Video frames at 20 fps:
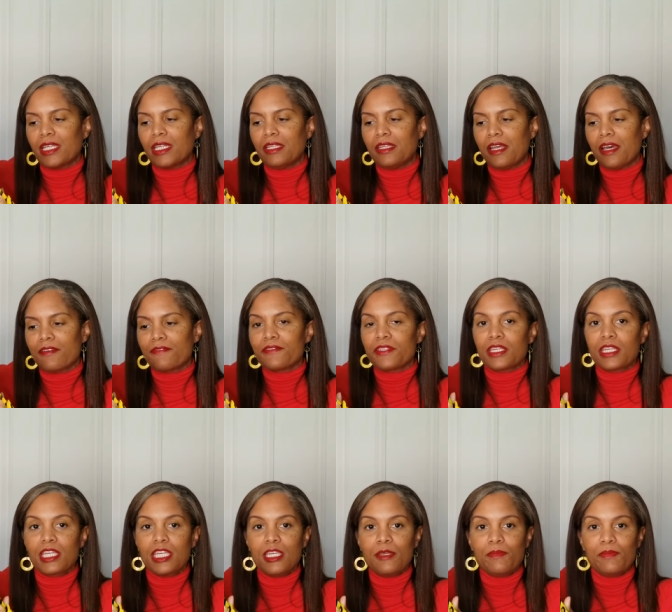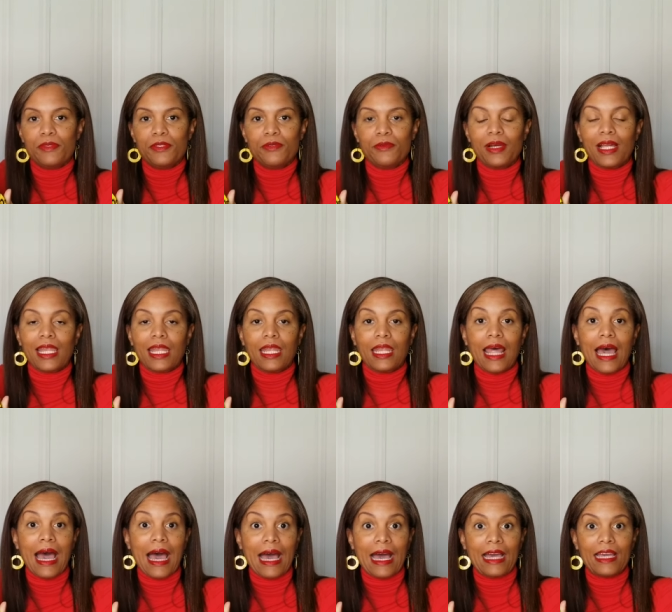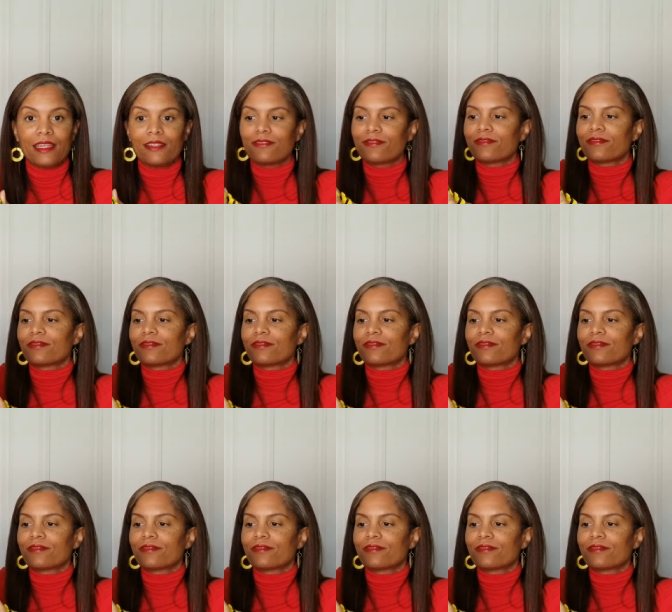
enough to keep you alive